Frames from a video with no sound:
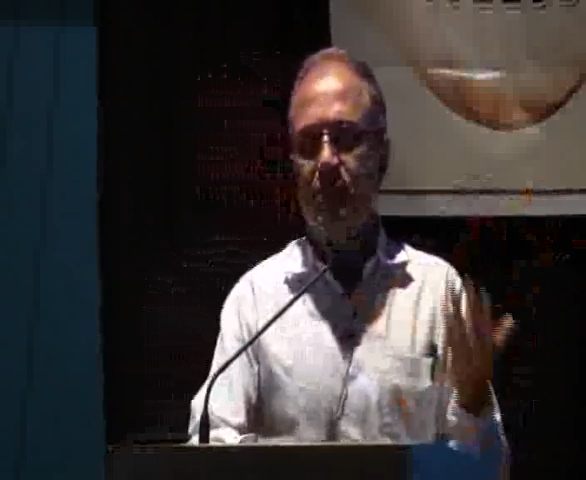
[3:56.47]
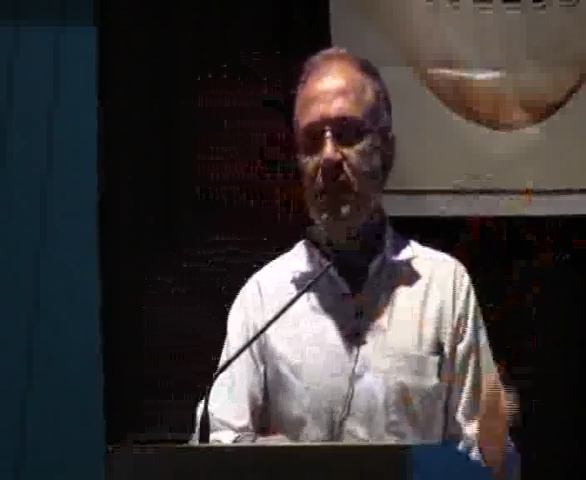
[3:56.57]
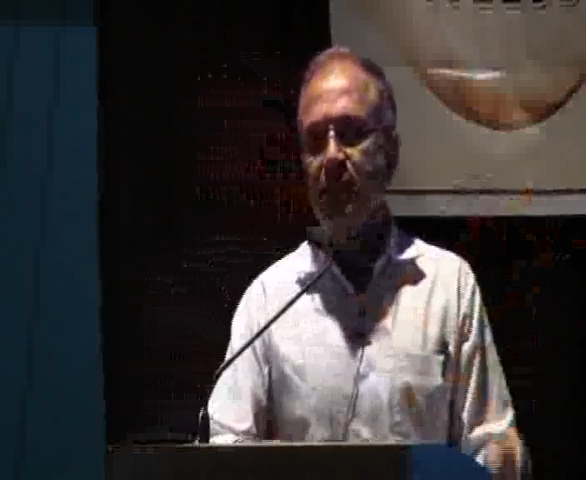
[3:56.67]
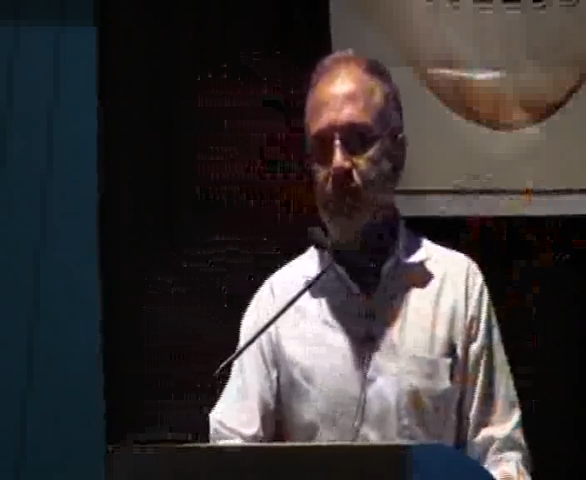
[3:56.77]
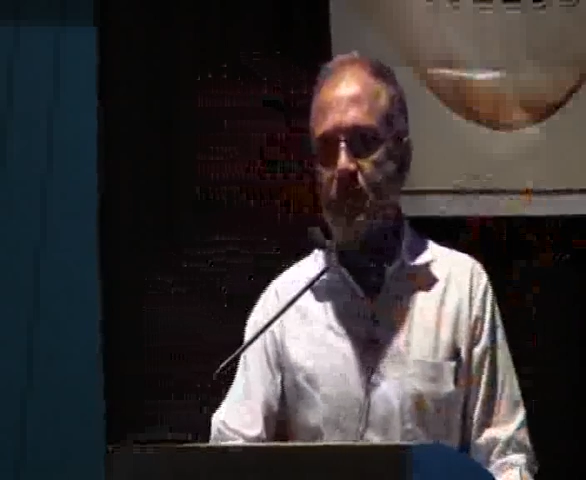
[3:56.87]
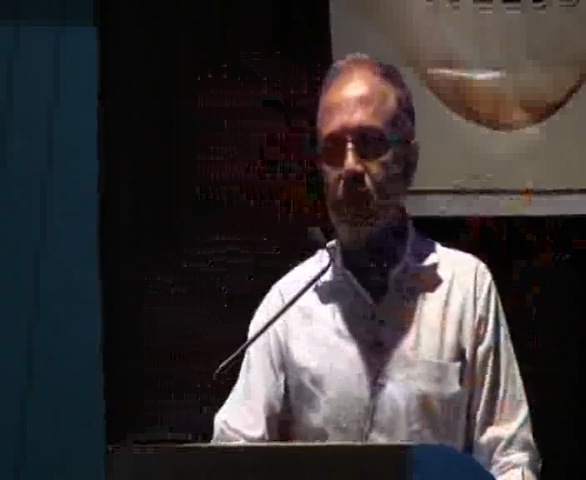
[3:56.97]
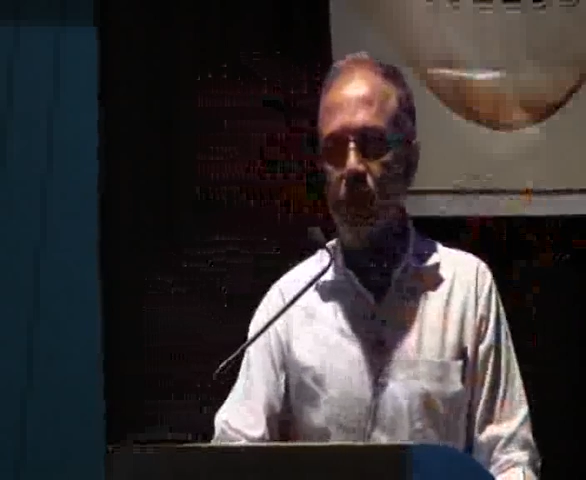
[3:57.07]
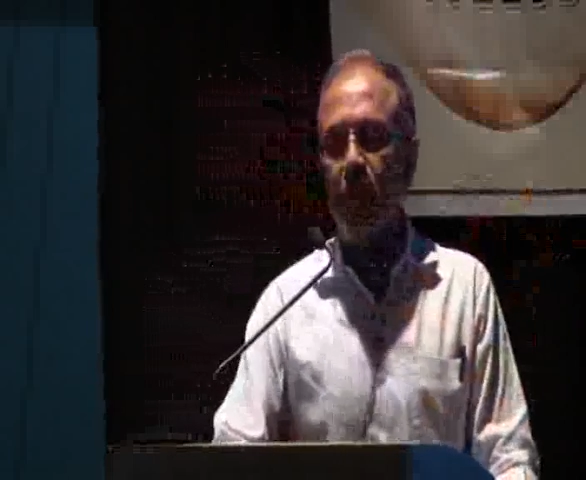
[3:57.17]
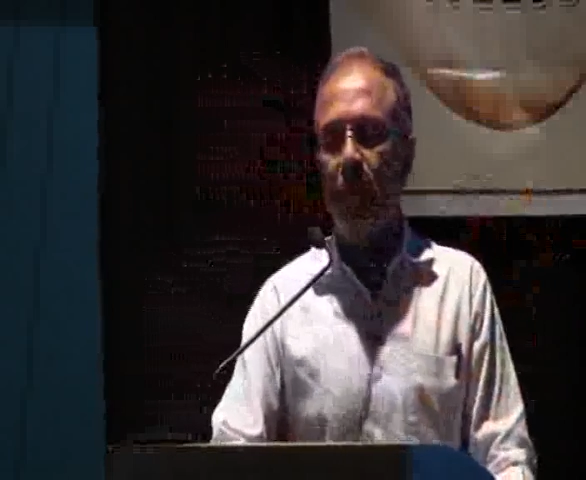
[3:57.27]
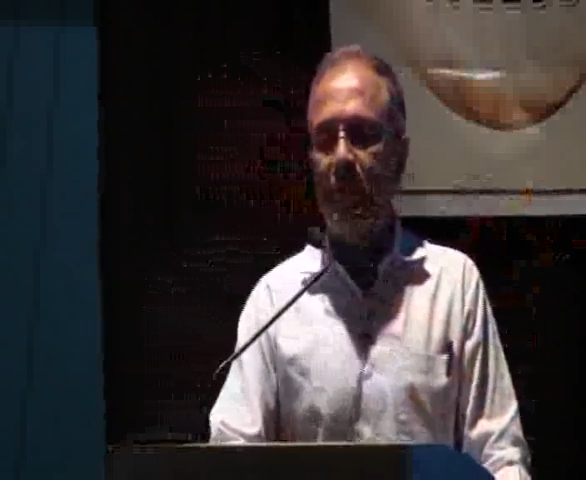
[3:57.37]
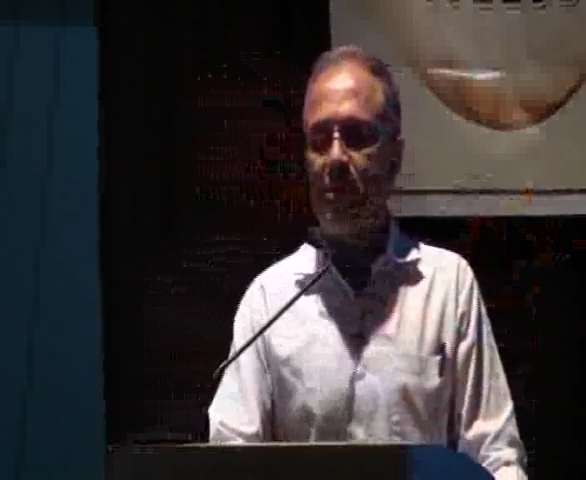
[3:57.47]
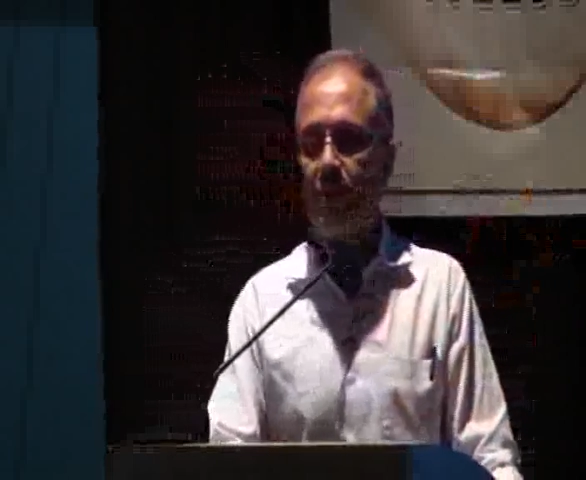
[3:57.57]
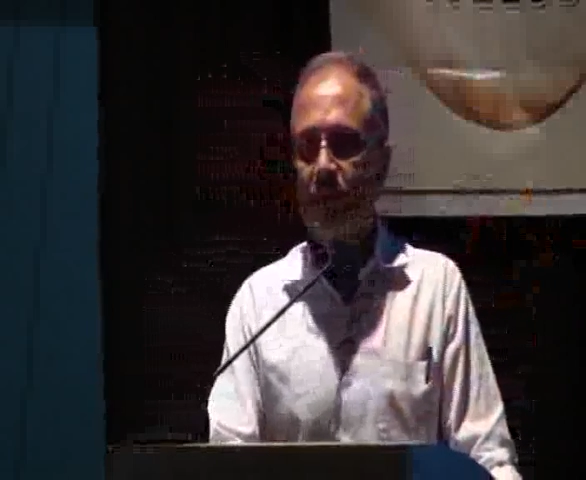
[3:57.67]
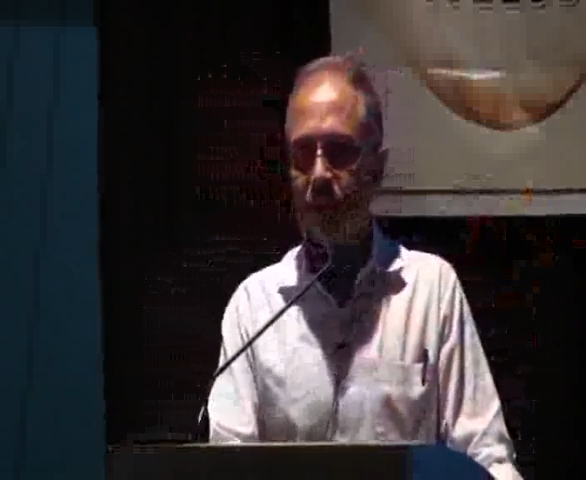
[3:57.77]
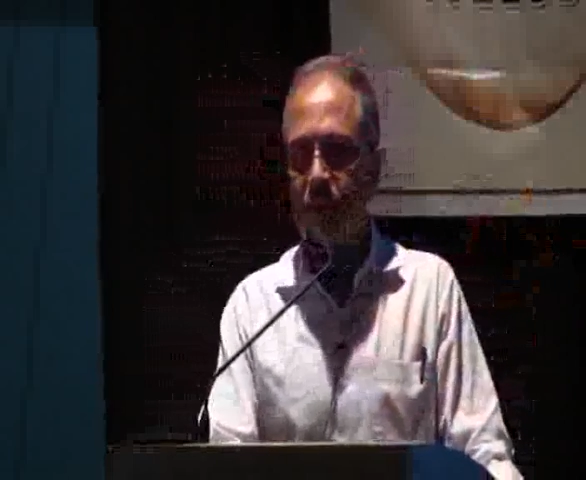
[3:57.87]
of stuff which is not quite so
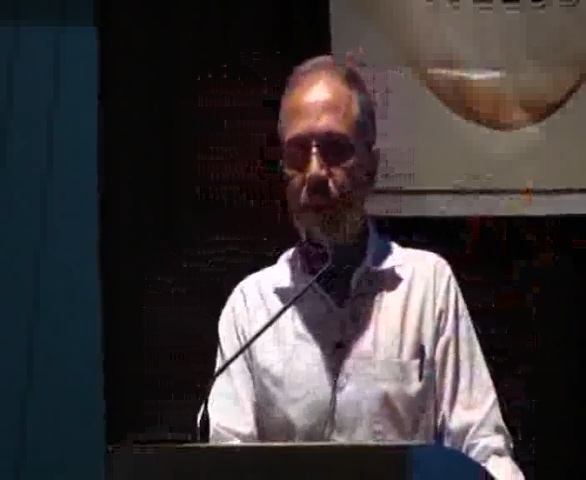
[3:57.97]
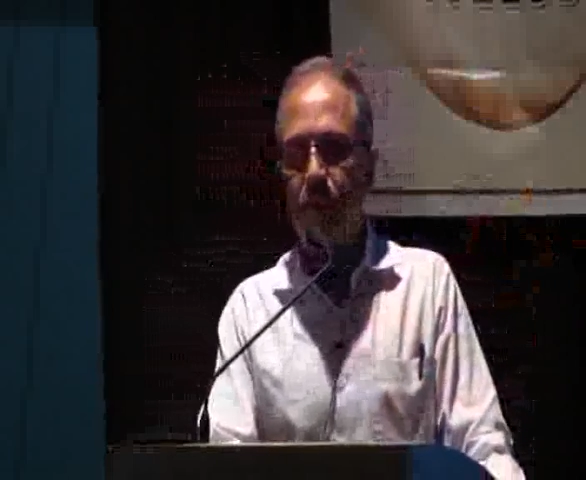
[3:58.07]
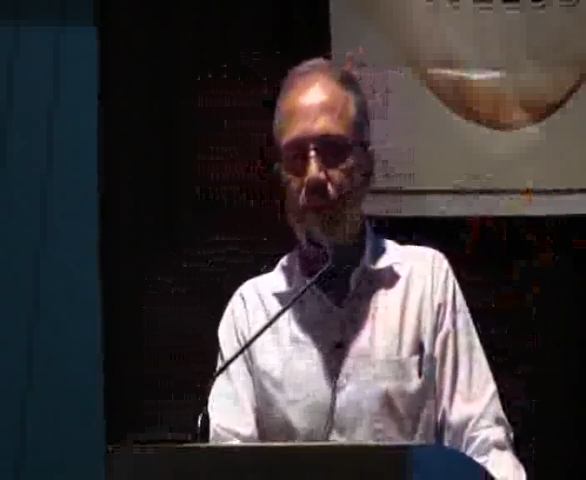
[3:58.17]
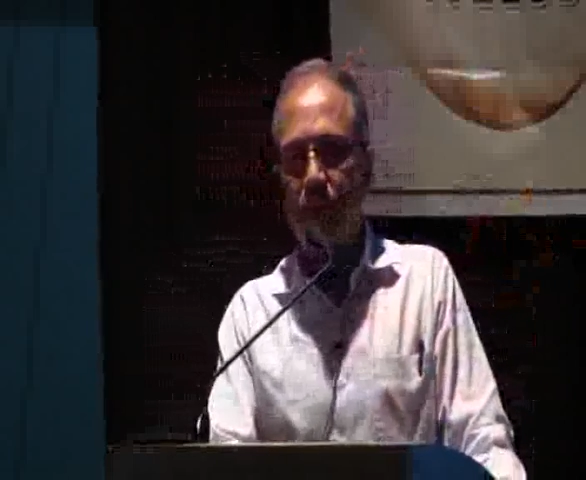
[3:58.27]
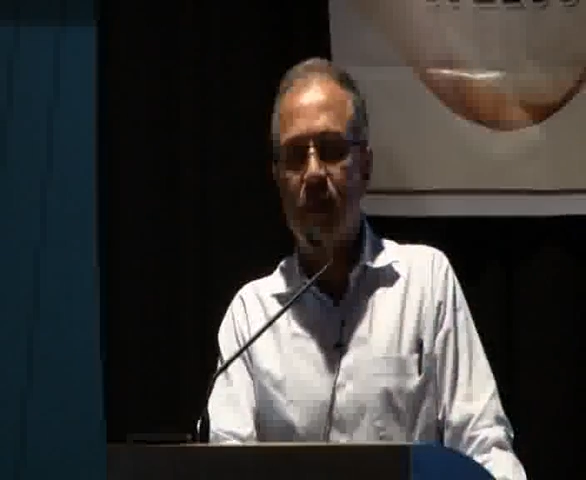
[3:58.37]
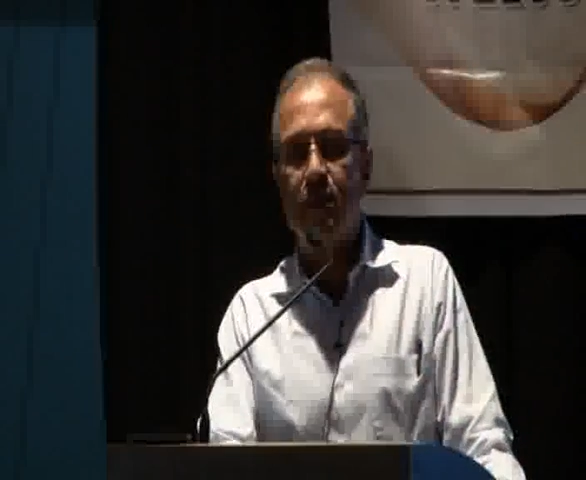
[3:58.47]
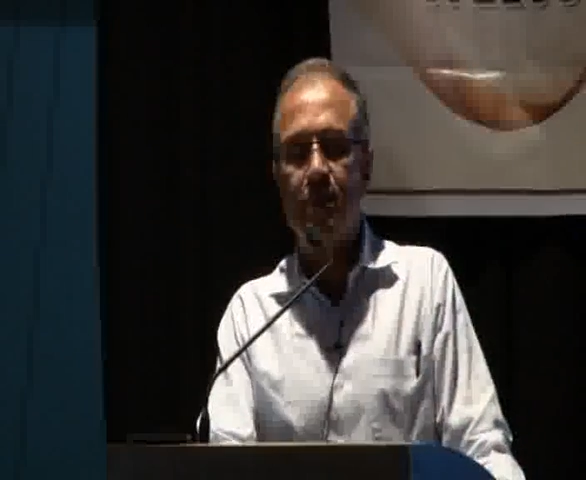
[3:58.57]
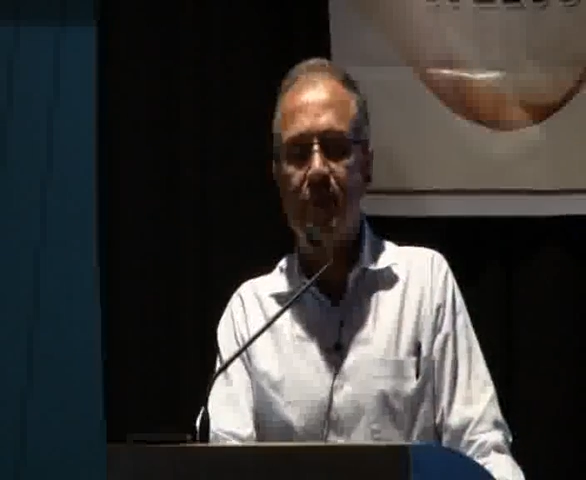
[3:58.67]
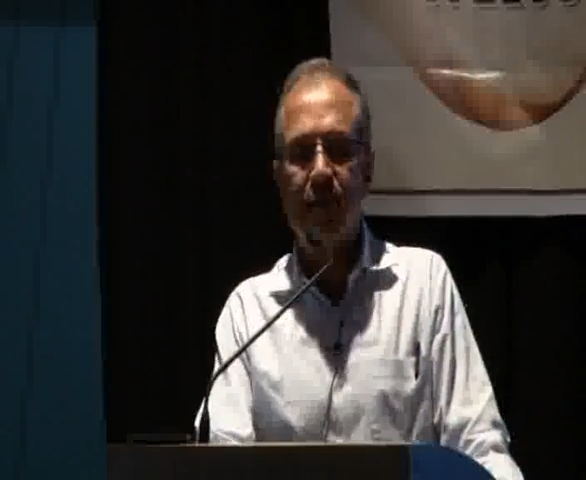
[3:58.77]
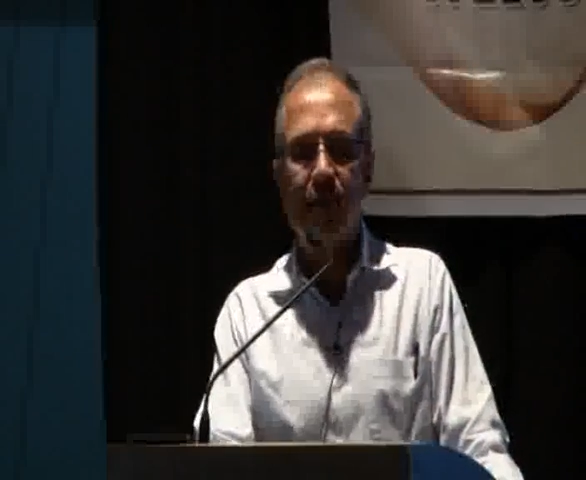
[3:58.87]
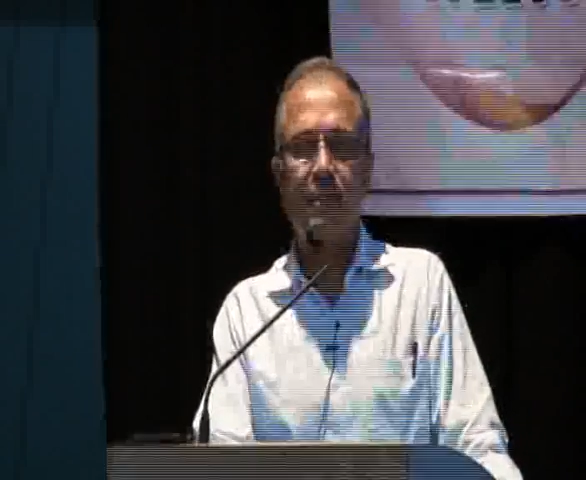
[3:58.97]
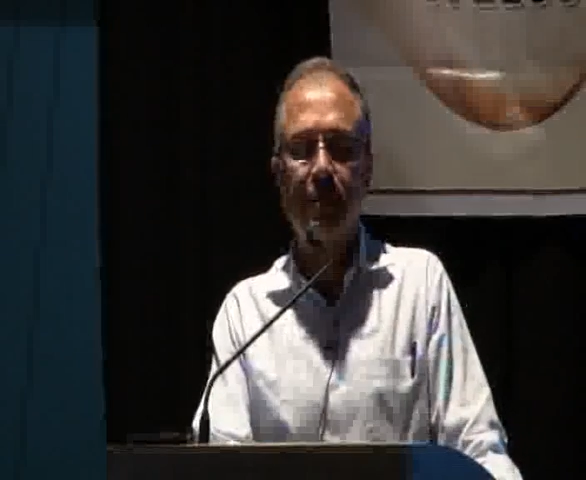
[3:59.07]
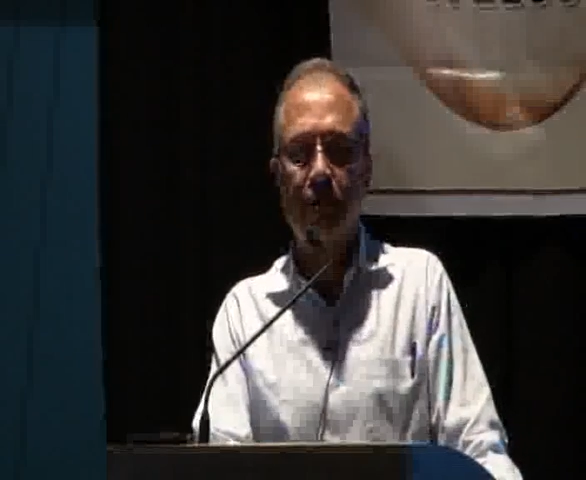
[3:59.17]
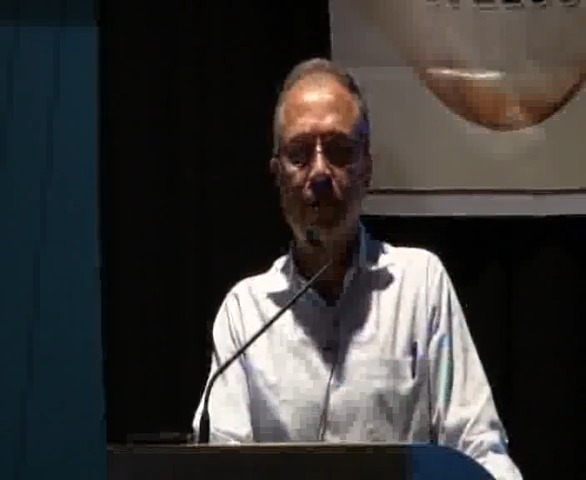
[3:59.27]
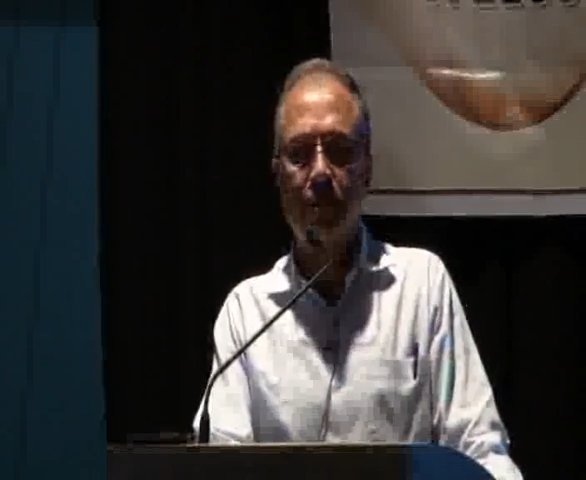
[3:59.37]
easy to predict.
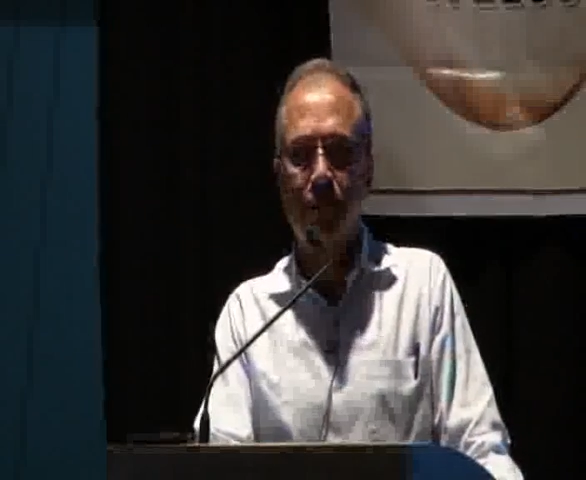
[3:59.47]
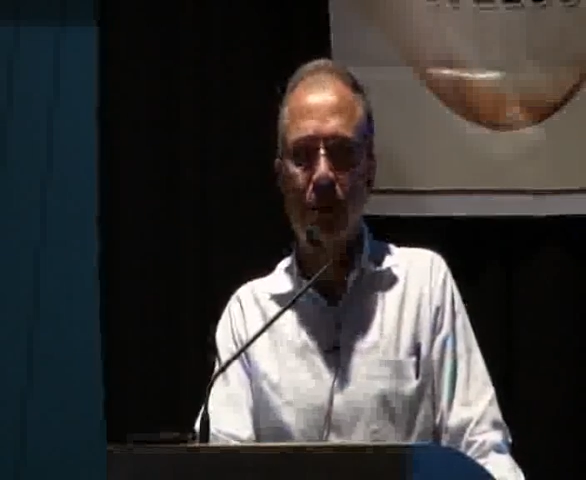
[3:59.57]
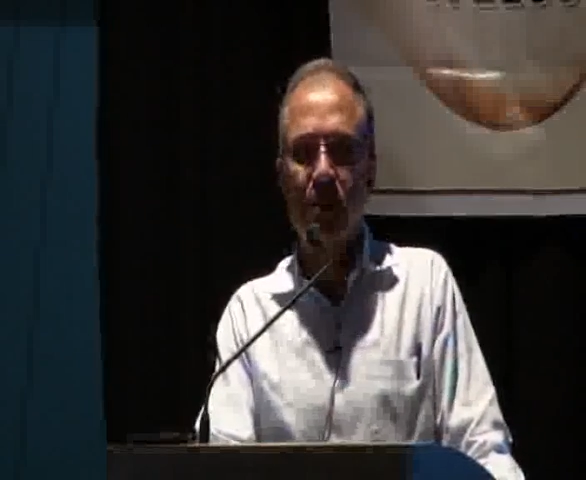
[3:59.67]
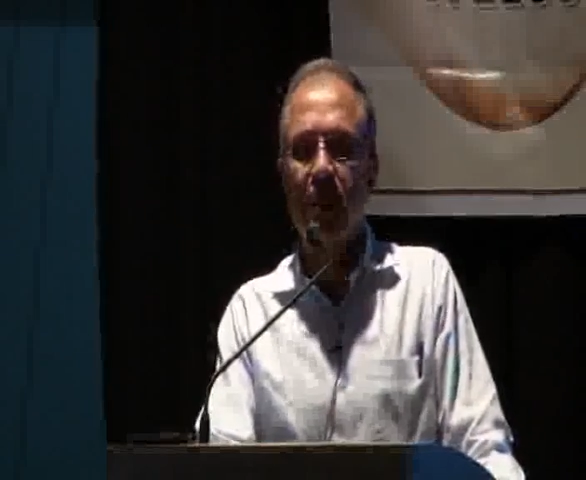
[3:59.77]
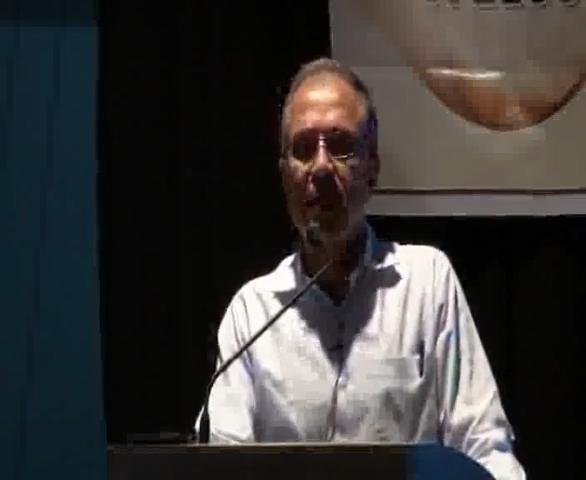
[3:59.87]
But